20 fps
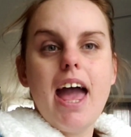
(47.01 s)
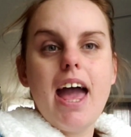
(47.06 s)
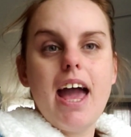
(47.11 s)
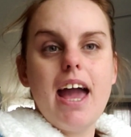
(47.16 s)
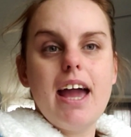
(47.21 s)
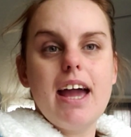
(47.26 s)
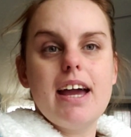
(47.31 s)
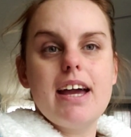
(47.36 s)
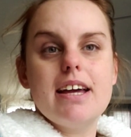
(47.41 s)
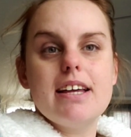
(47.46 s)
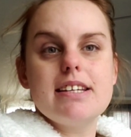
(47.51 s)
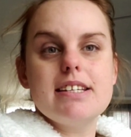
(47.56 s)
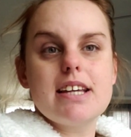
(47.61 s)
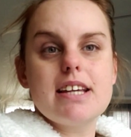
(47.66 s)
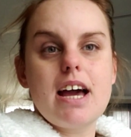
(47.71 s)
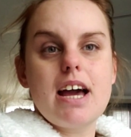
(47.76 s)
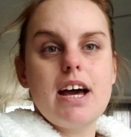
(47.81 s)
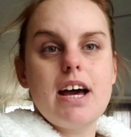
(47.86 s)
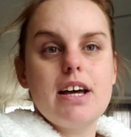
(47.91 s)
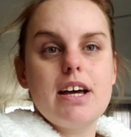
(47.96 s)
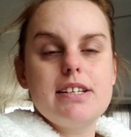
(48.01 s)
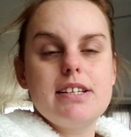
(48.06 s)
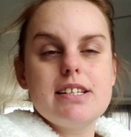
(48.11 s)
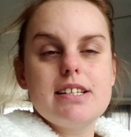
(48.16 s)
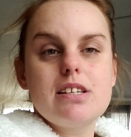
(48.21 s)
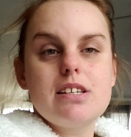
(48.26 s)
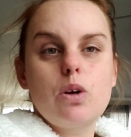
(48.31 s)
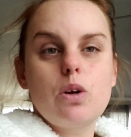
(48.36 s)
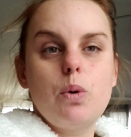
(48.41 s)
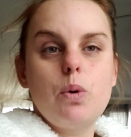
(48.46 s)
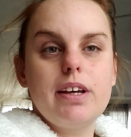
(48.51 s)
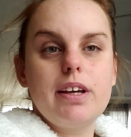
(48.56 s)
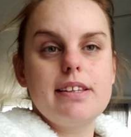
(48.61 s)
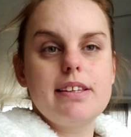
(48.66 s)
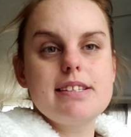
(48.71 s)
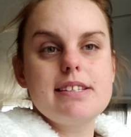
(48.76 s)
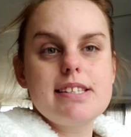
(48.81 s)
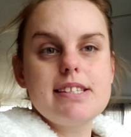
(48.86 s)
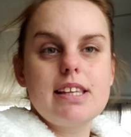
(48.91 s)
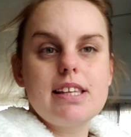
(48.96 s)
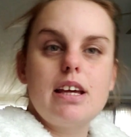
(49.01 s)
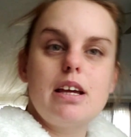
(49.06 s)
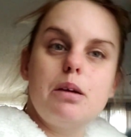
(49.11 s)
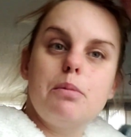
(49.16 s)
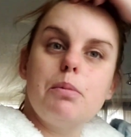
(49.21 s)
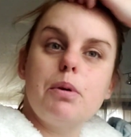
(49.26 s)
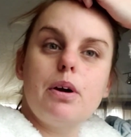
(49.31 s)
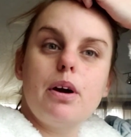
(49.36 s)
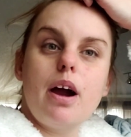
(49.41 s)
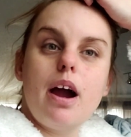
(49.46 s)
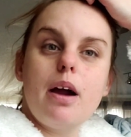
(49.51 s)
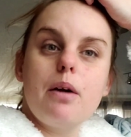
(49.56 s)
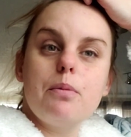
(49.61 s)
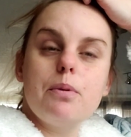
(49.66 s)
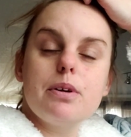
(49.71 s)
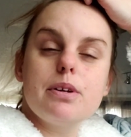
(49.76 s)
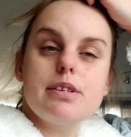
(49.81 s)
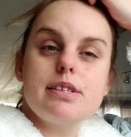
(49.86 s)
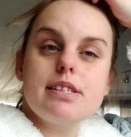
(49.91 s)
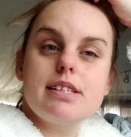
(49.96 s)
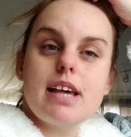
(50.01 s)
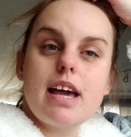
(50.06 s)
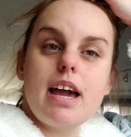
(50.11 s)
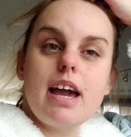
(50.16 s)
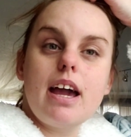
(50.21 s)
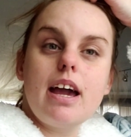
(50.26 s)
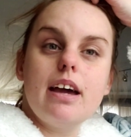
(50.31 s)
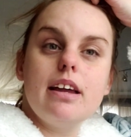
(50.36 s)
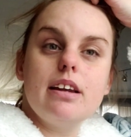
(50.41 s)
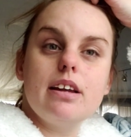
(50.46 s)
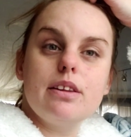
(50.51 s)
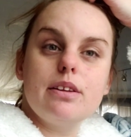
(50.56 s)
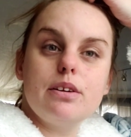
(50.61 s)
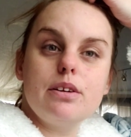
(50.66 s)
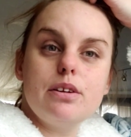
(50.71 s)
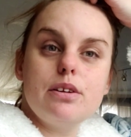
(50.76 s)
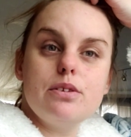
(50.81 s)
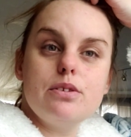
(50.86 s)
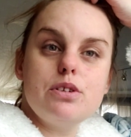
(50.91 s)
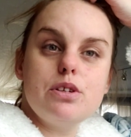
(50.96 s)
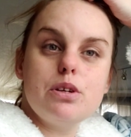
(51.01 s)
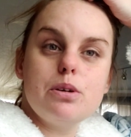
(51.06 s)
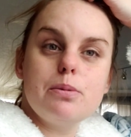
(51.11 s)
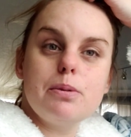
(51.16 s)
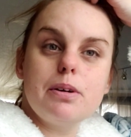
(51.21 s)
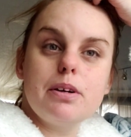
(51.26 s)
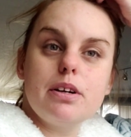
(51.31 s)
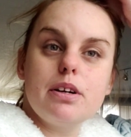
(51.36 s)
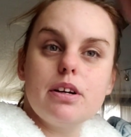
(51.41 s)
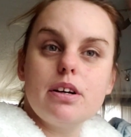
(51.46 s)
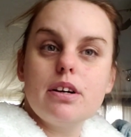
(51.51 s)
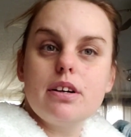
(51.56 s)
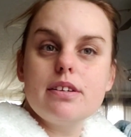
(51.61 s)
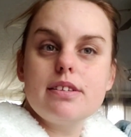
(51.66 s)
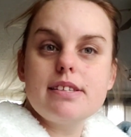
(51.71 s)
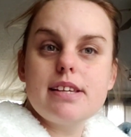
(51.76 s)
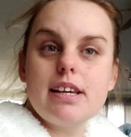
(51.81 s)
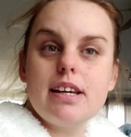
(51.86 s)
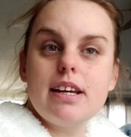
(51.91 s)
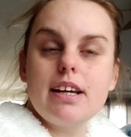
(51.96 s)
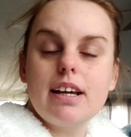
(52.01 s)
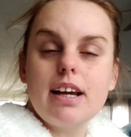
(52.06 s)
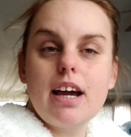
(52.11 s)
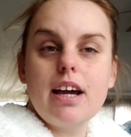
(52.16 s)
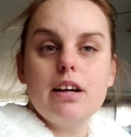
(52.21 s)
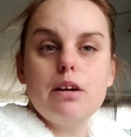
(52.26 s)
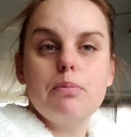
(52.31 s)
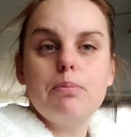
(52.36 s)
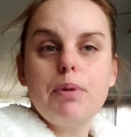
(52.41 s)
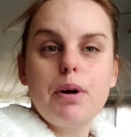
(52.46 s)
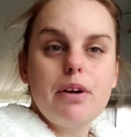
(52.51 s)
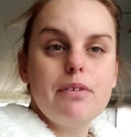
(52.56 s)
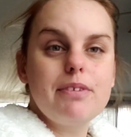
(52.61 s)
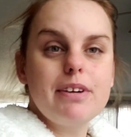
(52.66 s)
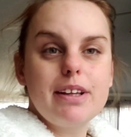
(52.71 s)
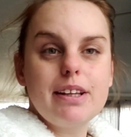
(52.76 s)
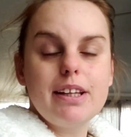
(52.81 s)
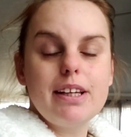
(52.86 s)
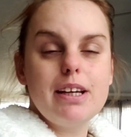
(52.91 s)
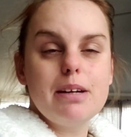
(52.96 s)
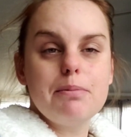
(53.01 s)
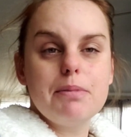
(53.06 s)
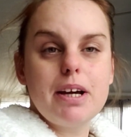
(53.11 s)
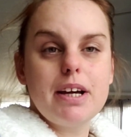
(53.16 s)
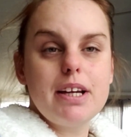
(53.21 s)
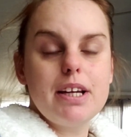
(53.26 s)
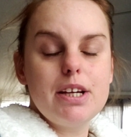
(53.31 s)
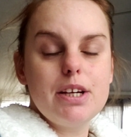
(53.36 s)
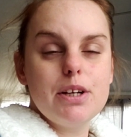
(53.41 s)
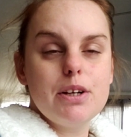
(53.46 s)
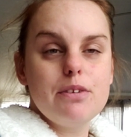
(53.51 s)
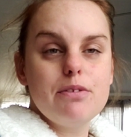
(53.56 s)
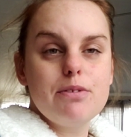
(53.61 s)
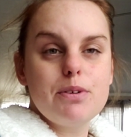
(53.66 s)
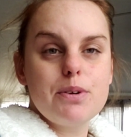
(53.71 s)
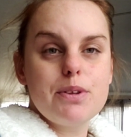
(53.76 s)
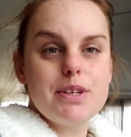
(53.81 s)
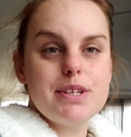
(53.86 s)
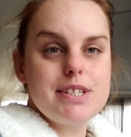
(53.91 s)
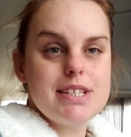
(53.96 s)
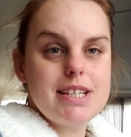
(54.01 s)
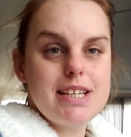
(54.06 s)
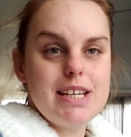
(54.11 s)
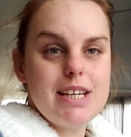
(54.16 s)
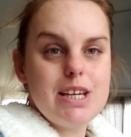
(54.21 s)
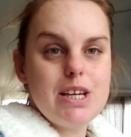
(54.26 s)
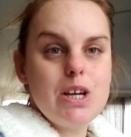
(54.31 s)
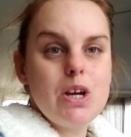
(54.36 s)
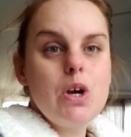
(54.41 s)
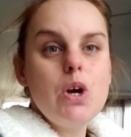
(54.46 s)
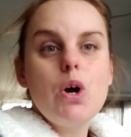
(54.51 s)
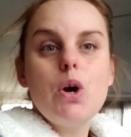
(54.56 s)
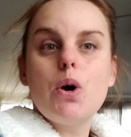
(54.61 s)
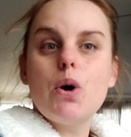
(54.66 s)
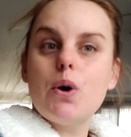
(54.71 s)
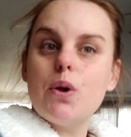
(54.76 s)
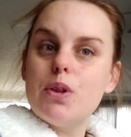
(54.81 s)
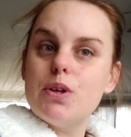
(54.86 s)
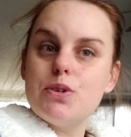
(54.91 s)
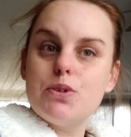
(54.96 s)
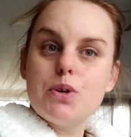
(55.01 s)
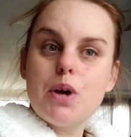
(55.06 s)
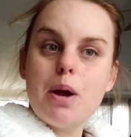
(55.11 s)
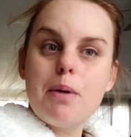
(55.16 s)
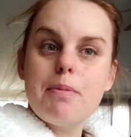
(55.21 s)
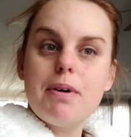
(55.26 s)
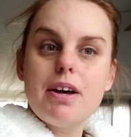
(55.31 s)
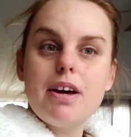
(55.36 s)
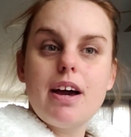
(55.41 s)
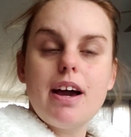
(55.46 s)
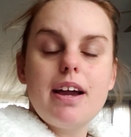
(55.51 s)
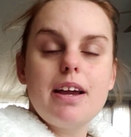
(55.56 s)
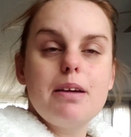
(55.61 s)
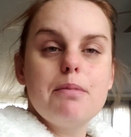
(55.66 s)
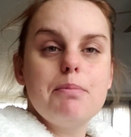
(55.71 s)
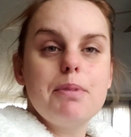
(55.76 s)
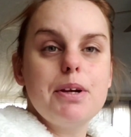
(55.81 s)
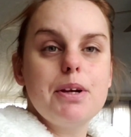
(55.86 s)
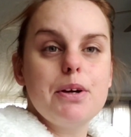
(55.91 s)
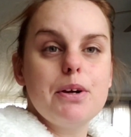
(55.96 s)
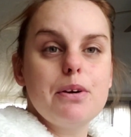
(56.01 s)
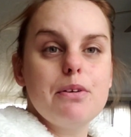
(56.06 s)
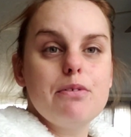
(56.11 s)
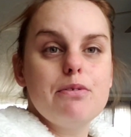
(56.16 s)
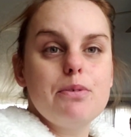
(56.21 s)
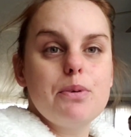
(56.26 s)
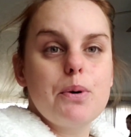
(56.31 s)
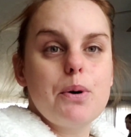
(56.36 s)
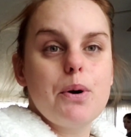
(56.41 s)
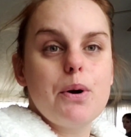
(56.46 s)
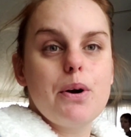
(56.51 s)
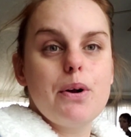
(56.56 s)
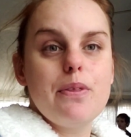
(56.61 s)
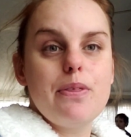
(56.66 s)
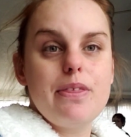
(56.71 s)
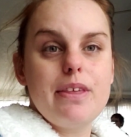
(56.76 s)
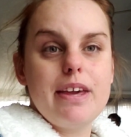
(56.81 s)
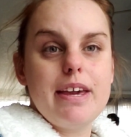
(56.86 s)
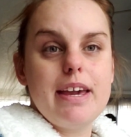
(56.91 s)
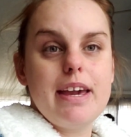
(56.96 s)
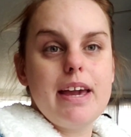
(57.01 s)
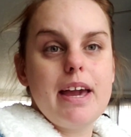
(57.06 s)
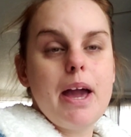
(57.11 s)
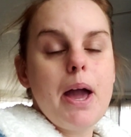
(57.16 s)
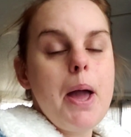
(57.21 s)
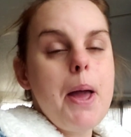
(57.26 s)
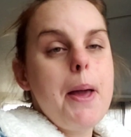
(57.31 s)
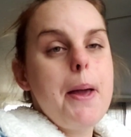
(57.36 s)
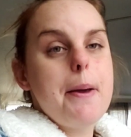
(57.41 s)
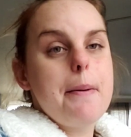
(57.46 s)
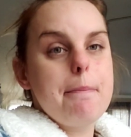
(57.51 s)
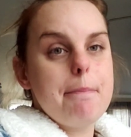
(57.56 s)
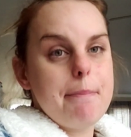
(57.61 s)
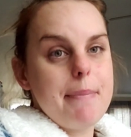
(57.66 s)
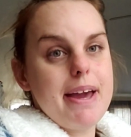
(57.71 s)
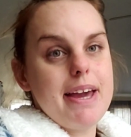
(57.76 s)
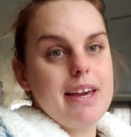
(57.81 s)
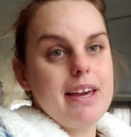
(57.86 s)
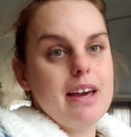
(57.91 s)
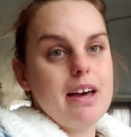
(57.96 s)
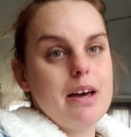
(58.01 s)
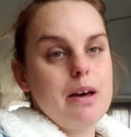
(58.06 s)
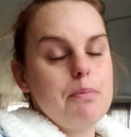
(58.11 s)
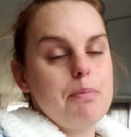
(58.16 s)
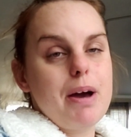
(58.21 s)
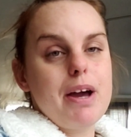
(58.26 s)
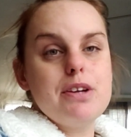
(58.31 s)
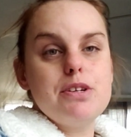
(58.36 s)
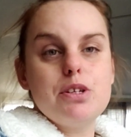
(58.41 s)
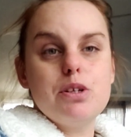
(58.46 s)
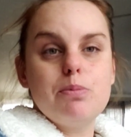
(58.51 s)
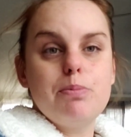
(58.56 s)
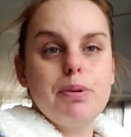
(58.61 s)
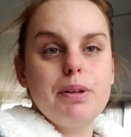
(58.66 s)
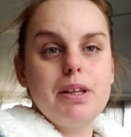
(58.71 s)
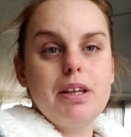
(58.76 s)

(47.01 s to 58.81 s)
And just quick disclaimer, I will say another YouTuber said it kind of perfectly. I'm not here for the tea or the drama. I am here for the makeup. I do